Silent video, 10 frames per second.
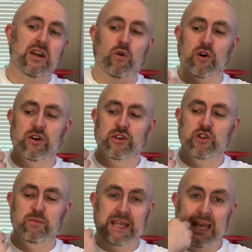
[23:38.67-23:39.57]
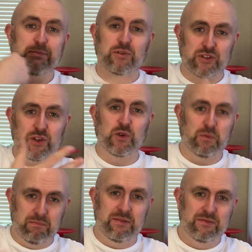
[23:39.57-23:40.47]
order to be able to
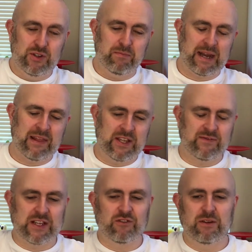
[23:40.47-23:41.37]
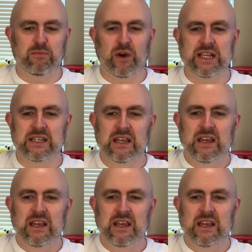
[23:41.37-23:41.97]
buy these victory points.